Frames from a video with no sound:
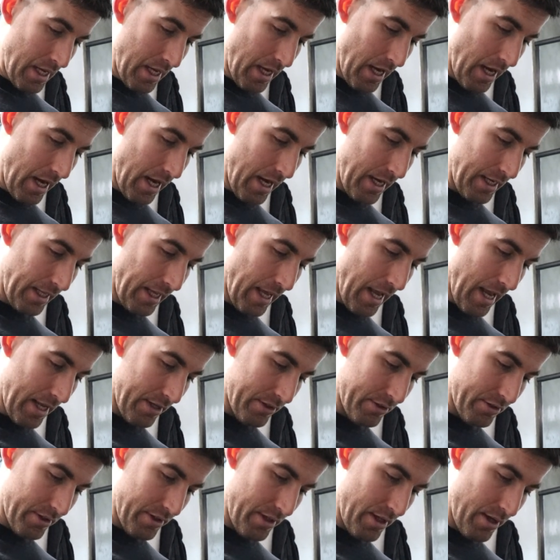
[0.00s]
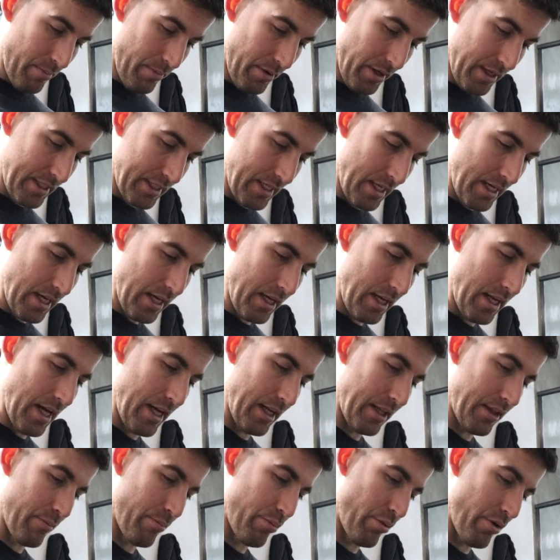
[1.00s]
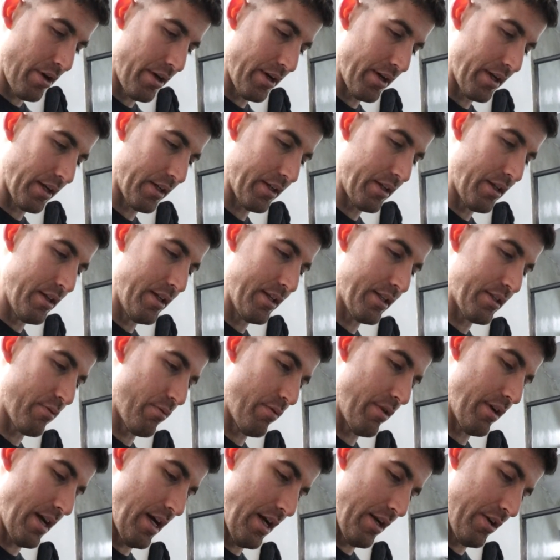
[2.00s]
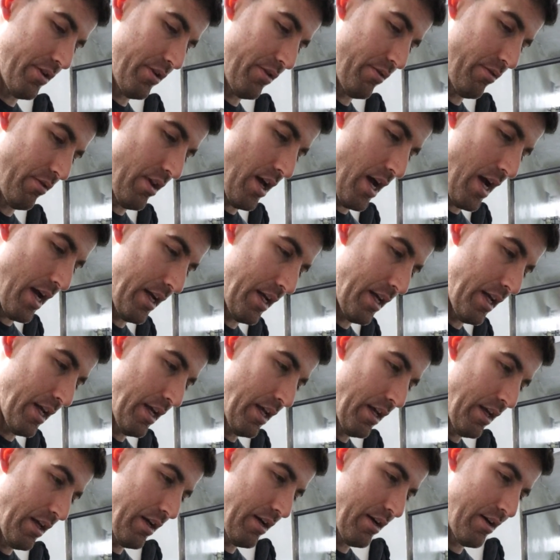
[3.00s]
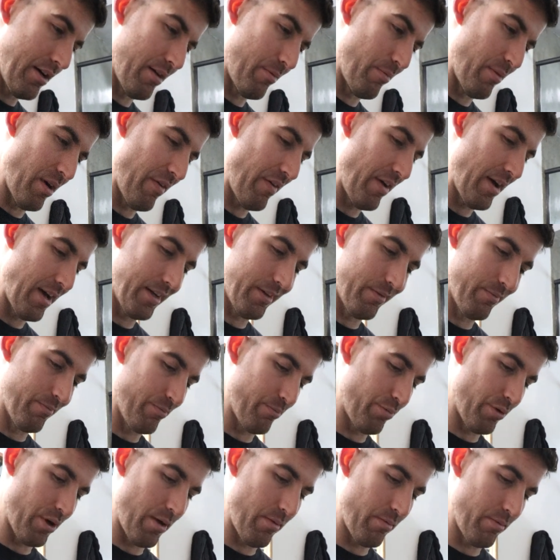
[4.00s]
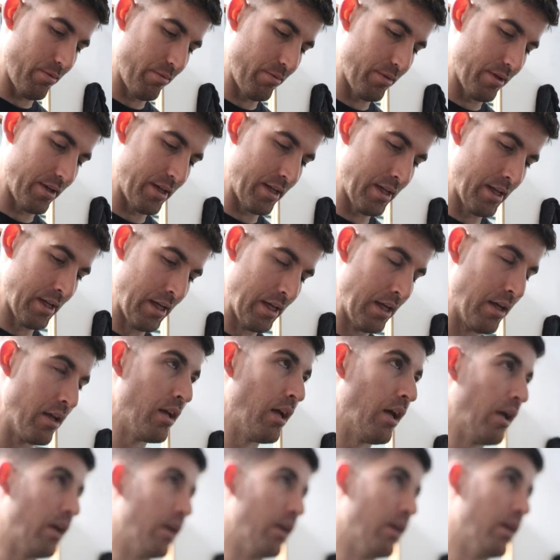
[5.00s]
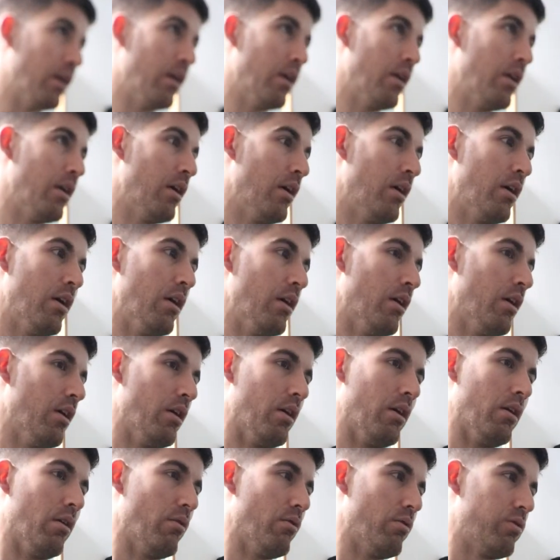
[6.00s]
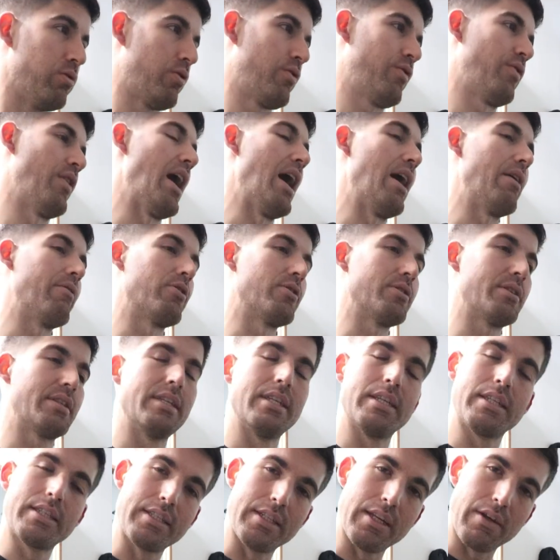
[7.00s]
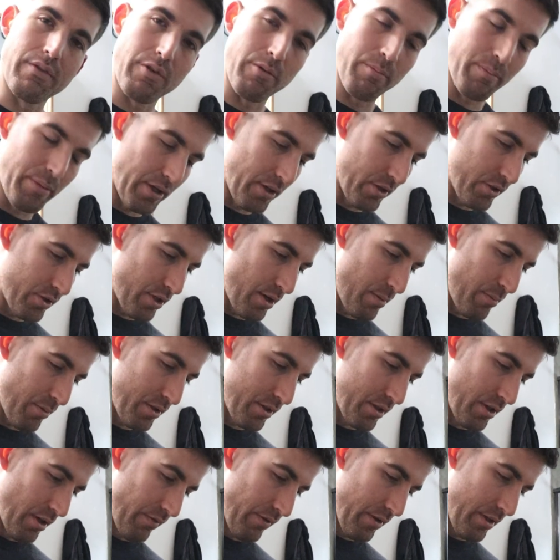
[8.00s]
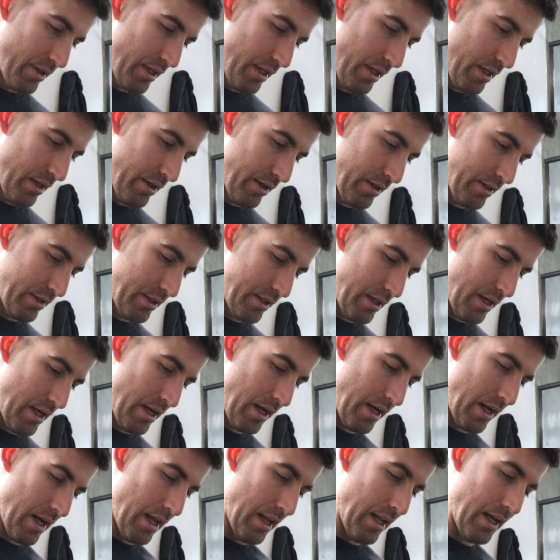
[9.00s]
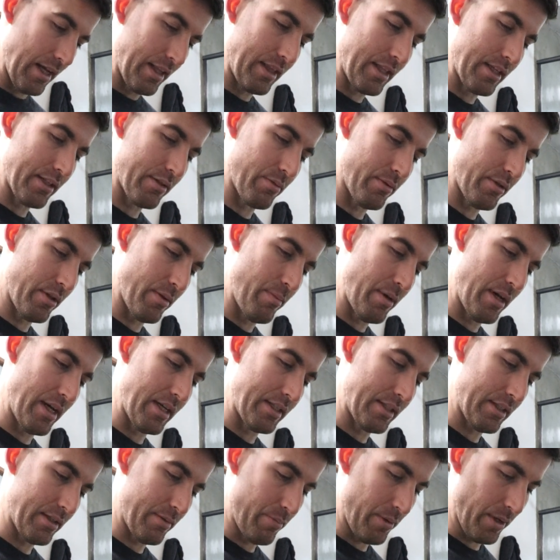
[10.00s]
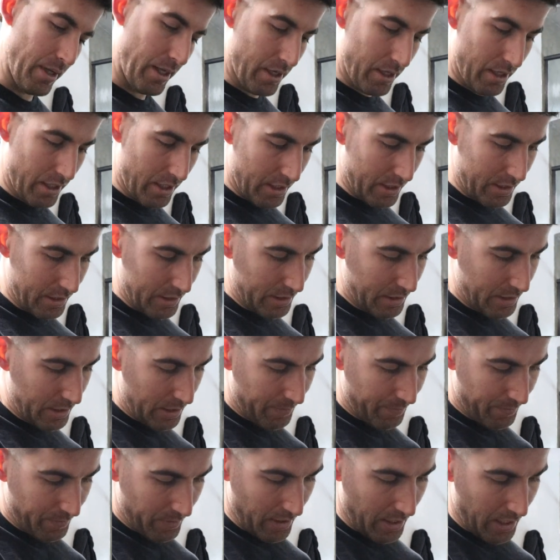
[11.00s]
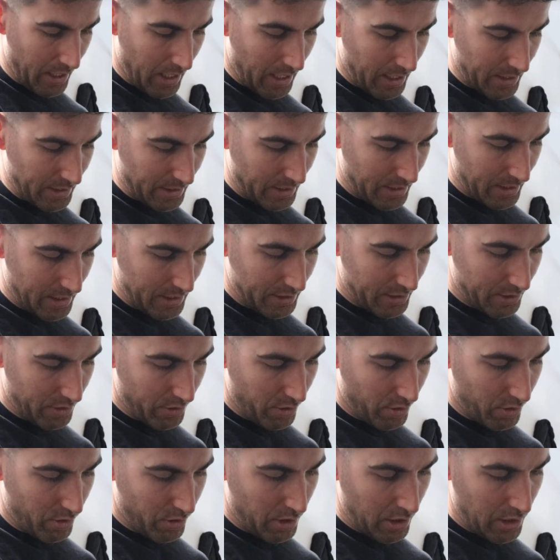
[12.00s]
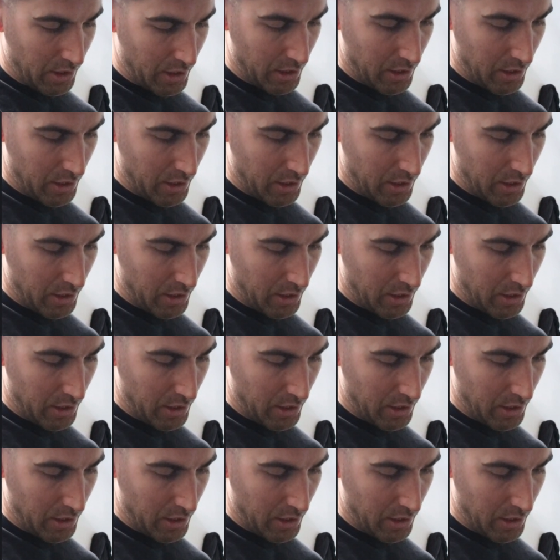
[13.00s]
and canceled them because I didn't like the product. This one I do like. I've had probably 5 or 6 different beard trimmers over the years, and I like this one the best because it has this little